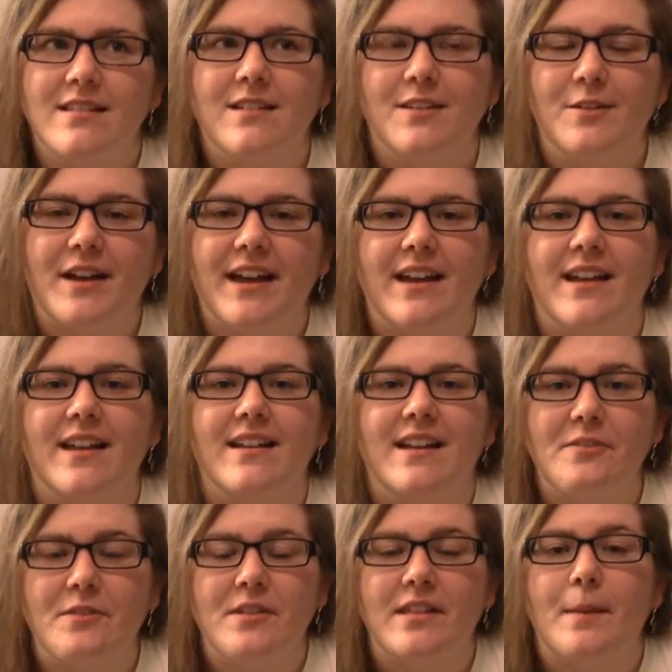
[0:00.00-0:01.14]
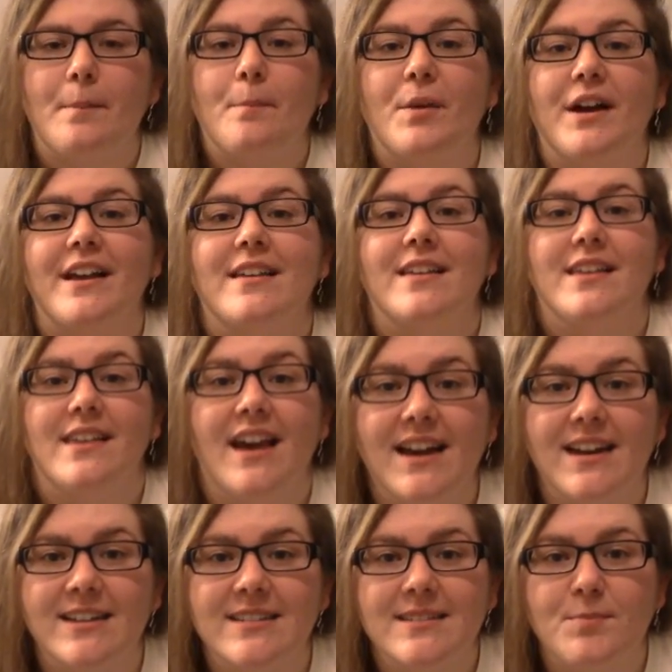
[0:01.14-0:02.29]
okay, not really, but
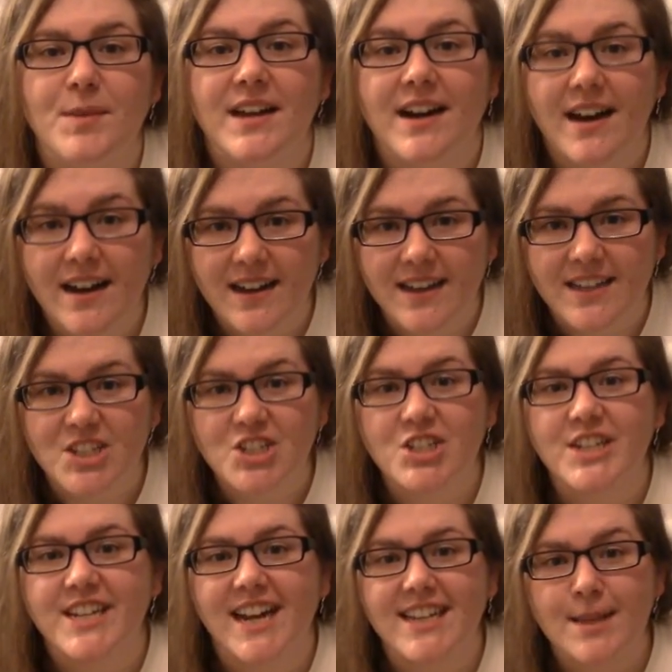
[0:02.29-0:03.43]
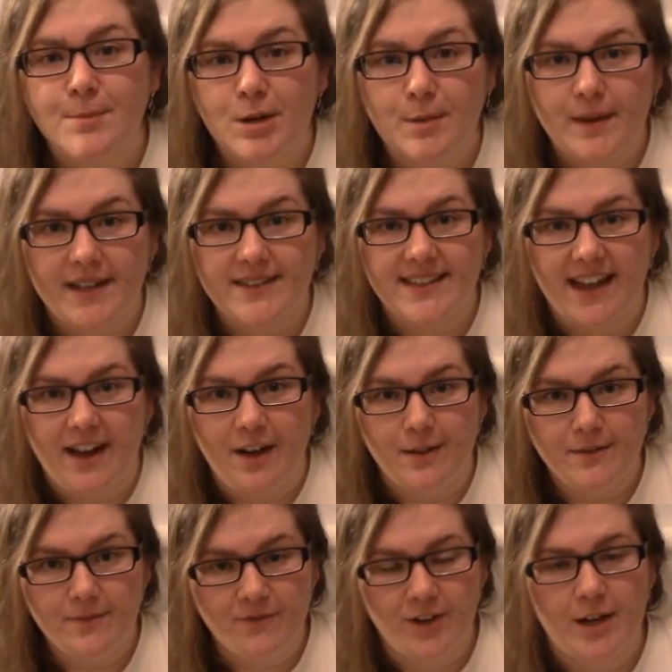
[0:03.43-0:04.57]
yes, because she got the Mermaid
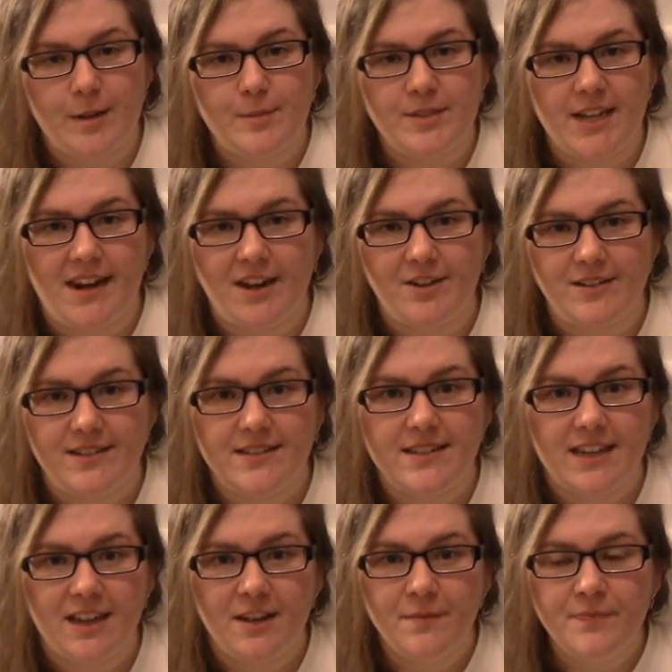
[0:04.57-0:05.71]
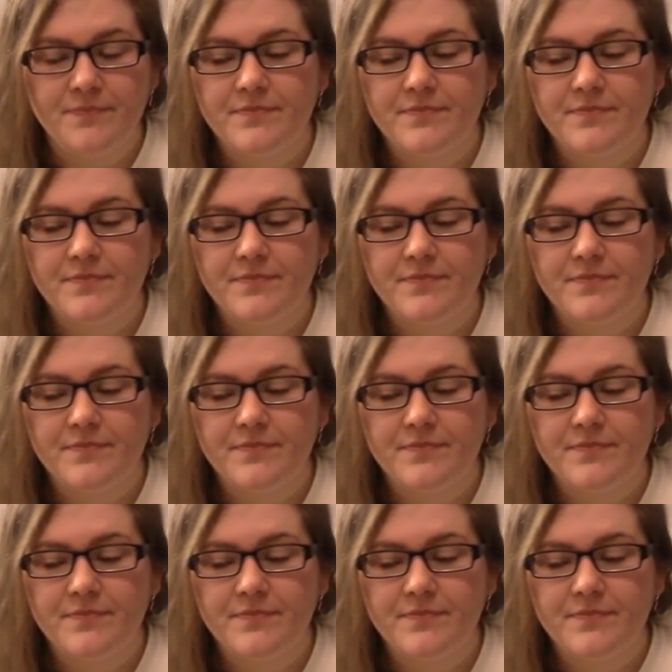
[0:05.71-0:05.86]
Sal from Shannon Christine,